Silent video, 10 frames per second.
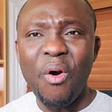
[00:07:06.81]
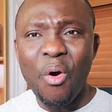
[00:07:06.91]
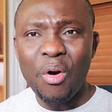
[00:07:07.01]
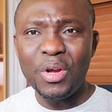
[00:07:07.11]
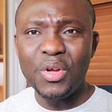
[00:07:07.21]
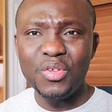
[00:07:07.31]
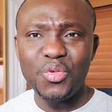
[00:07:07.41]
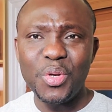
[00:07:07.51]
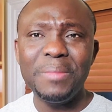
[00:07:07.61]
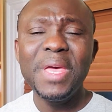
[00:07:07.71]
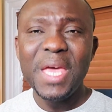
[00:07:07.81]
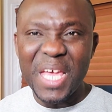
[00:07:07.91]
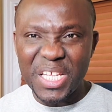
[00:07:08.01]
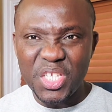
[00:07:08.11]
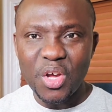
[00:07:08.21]
all your dreams
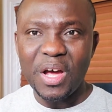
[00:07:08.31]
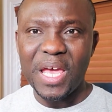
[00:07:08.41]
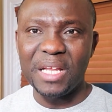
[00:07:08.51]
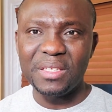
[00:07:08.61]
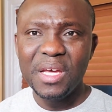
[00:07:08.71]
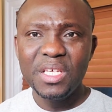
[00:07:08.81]
is your health.